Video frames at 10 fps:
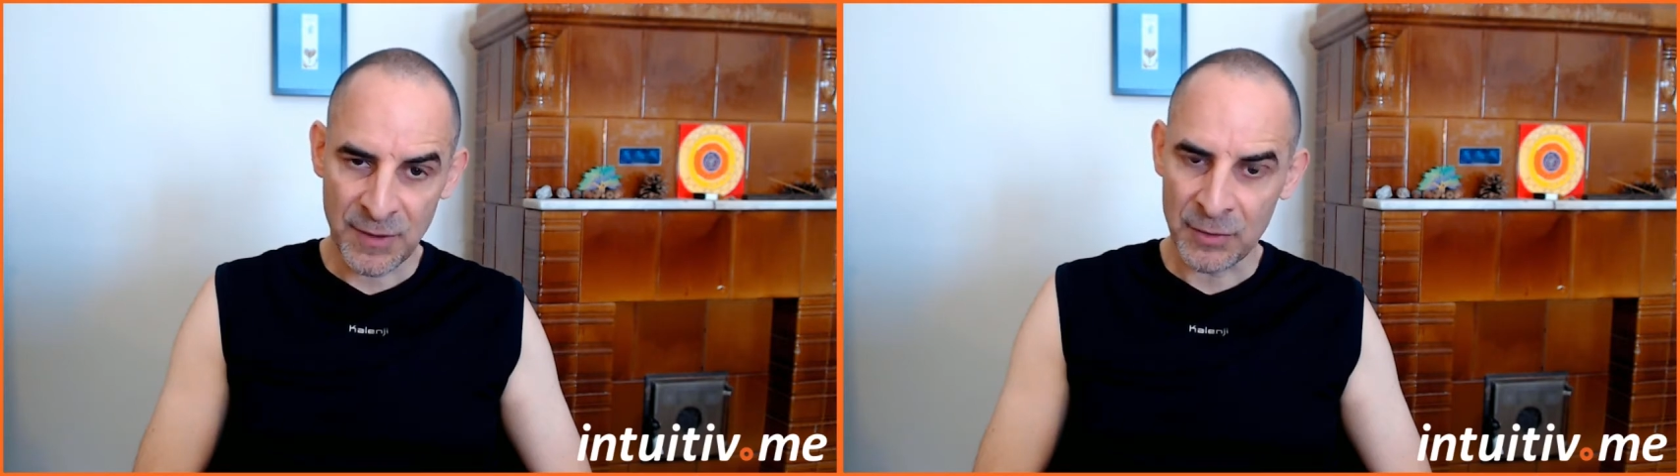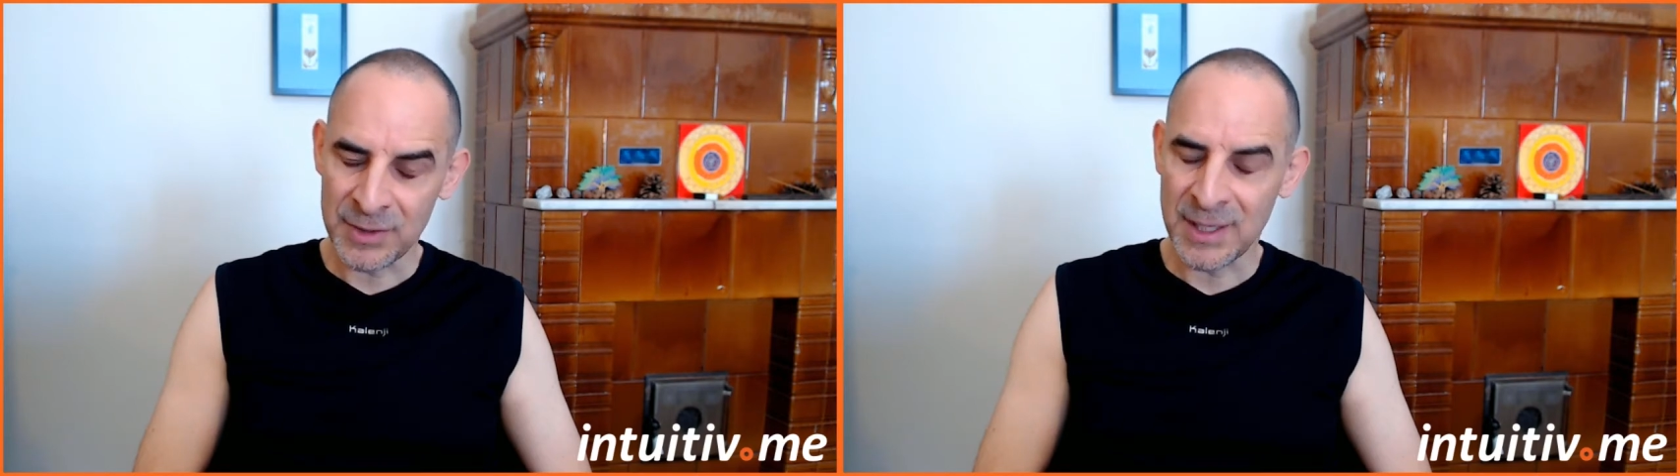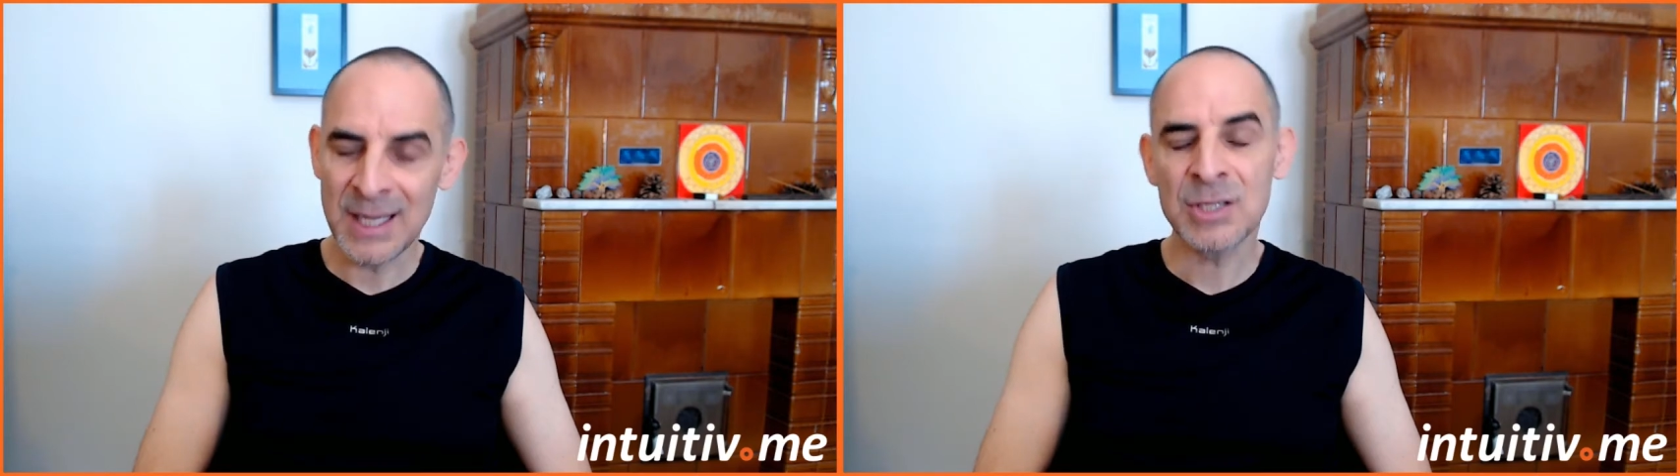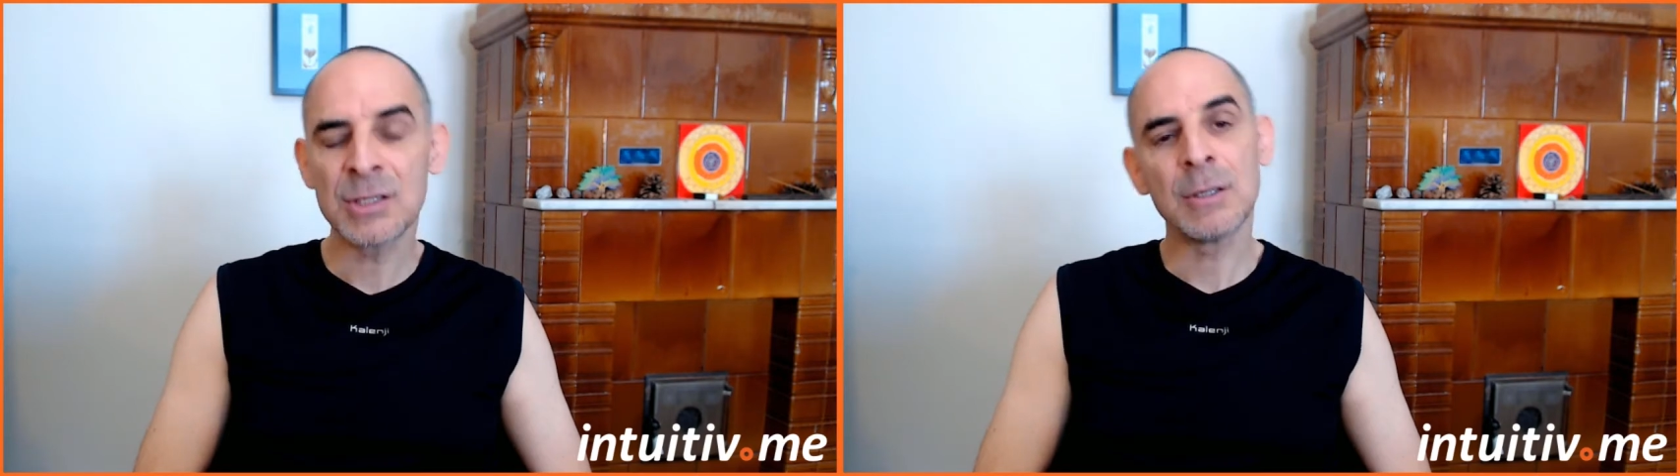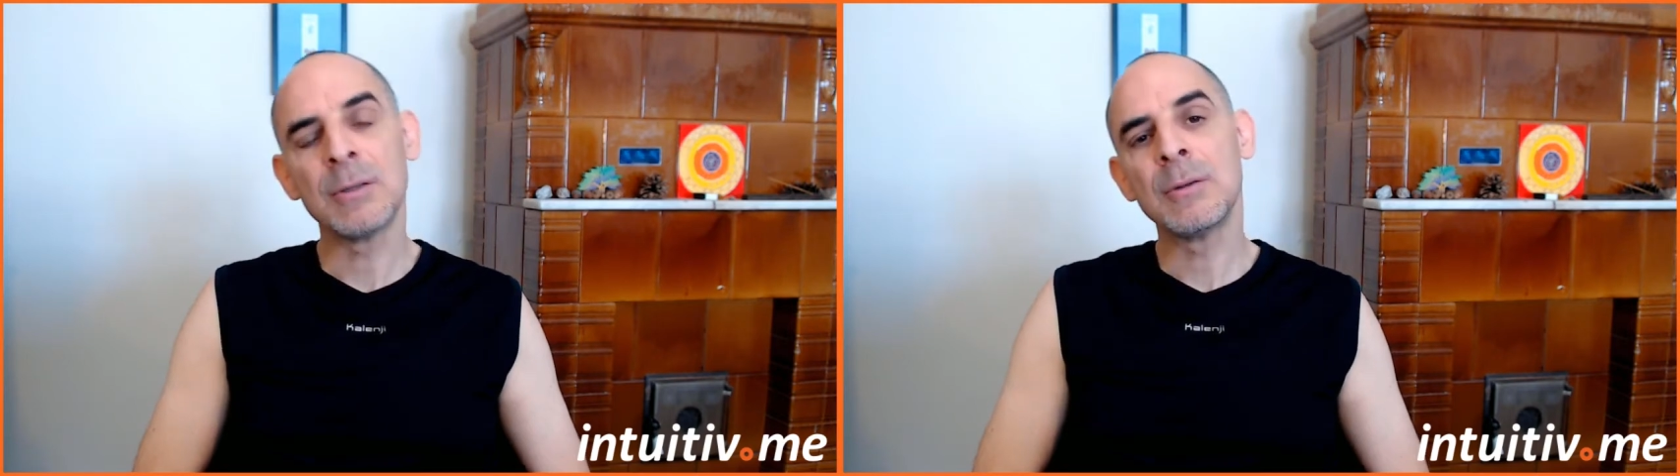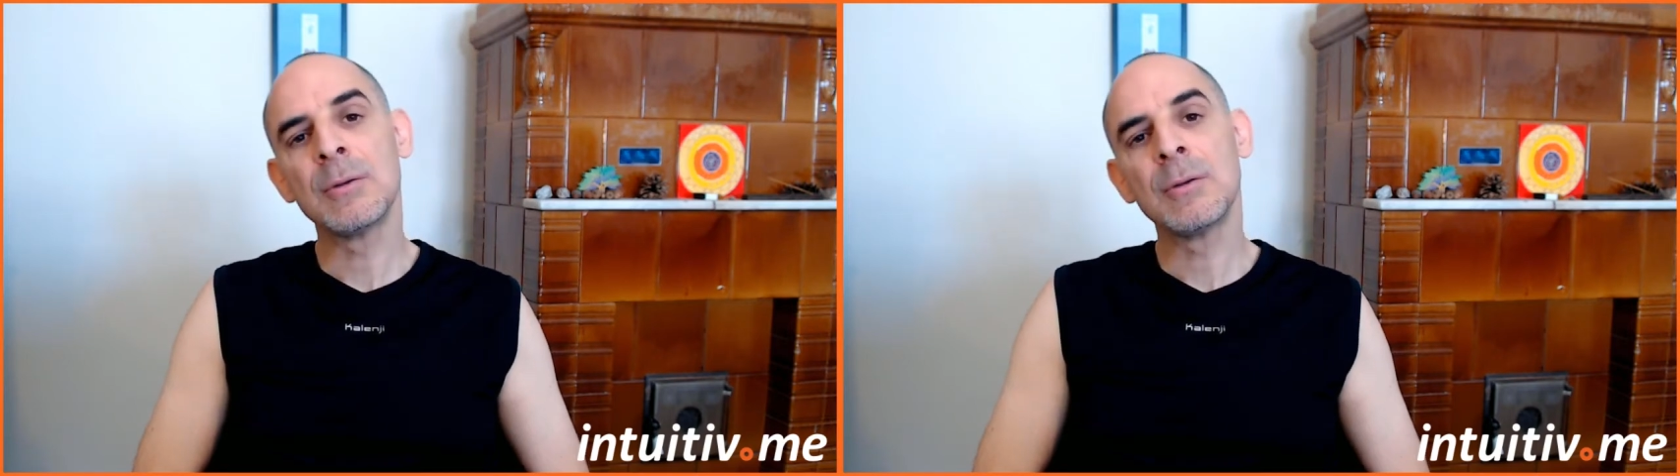foundation